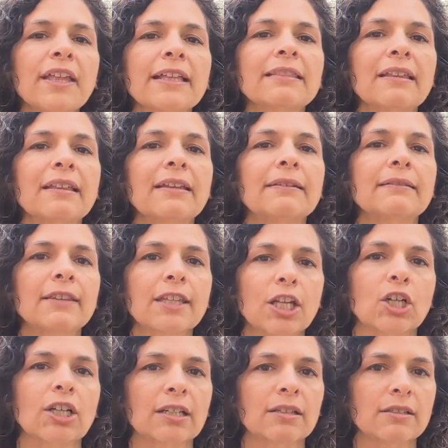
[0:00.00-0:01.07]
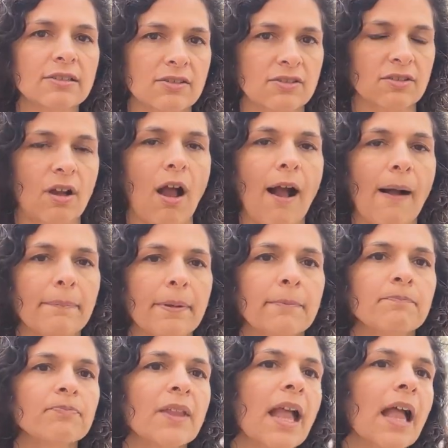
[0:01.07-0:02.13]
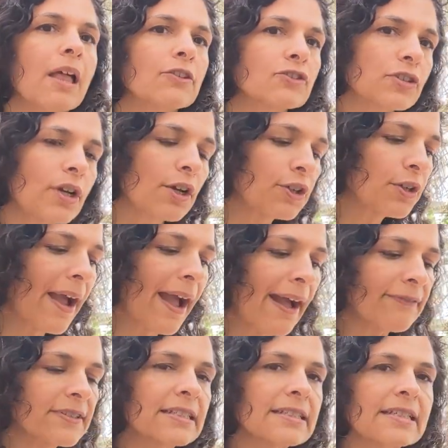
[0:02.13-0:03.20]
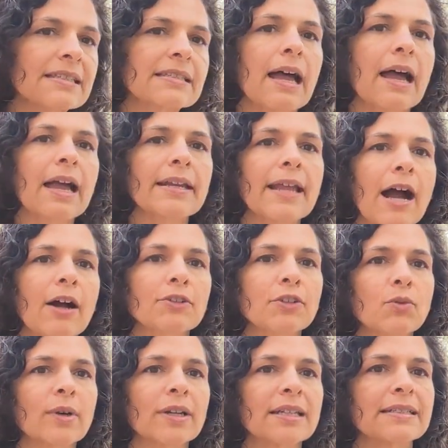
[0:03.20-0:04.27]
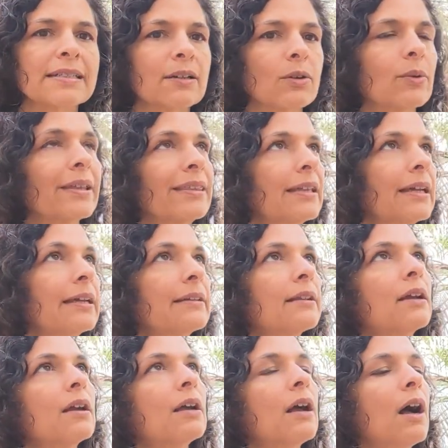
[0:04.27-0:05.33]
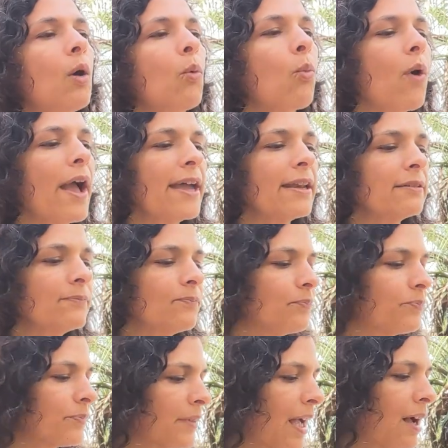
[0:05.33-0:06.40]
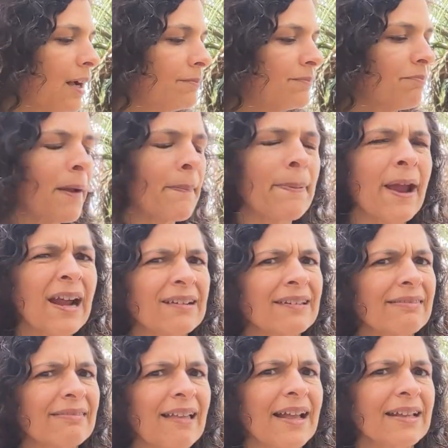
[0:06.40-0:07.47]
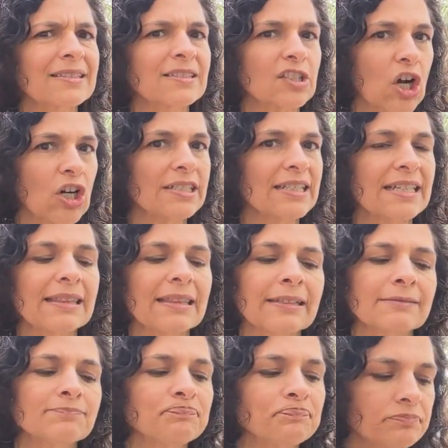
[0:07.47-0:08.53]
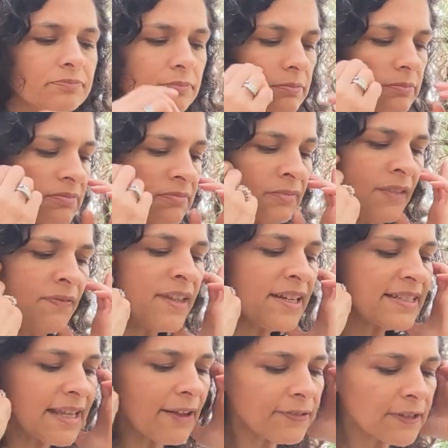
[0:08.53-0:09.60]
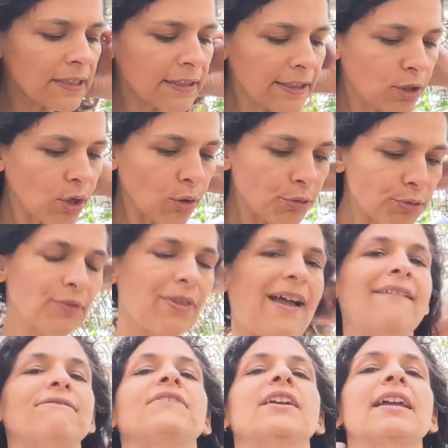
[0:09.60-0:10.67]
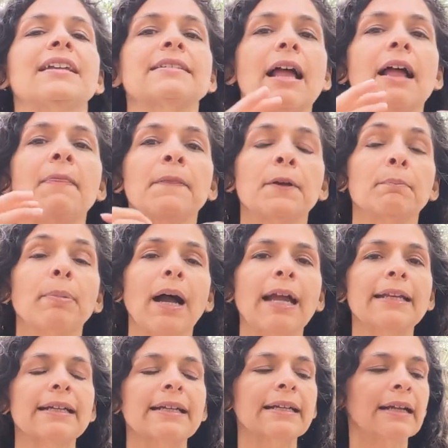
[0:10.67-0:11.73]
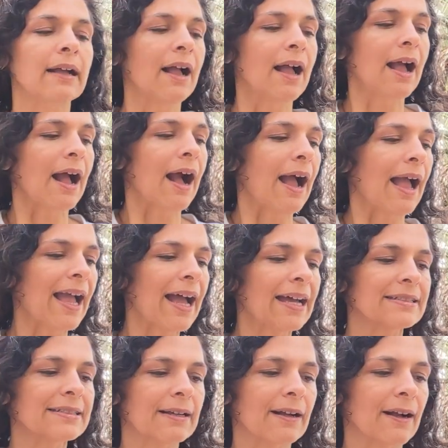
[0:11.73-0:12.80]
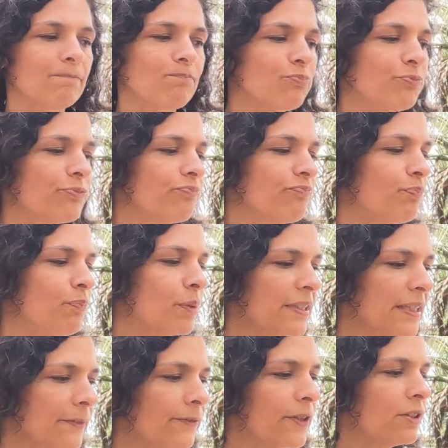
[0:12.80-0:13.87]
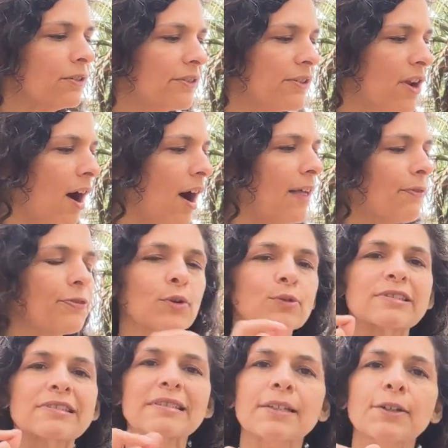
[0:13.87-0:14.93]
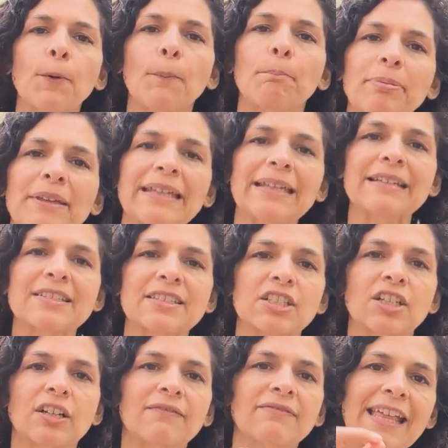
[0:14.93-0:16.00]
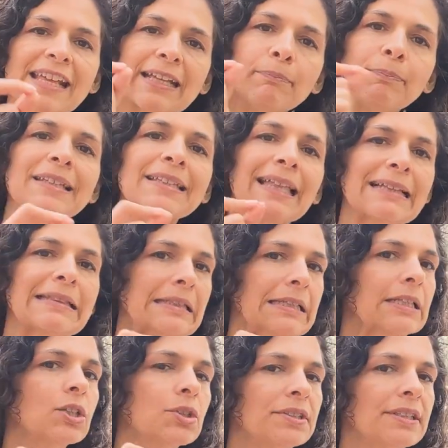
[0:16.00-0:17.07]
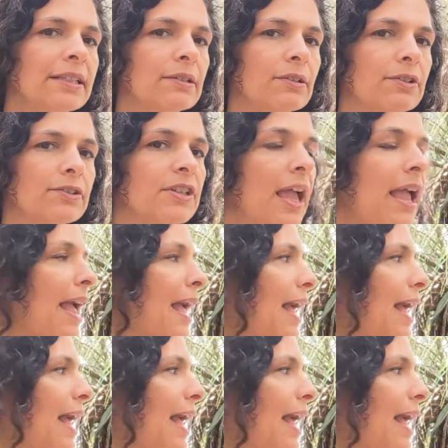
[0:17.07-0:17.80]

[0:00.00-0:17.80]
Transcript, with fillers: think that they're gonna stop. So you have to decide how you want to deal with it. When um, my parrotlets are teething, they definitely go through that phase and they're biting. And believe it or not, those little beaks, they can be like little needles.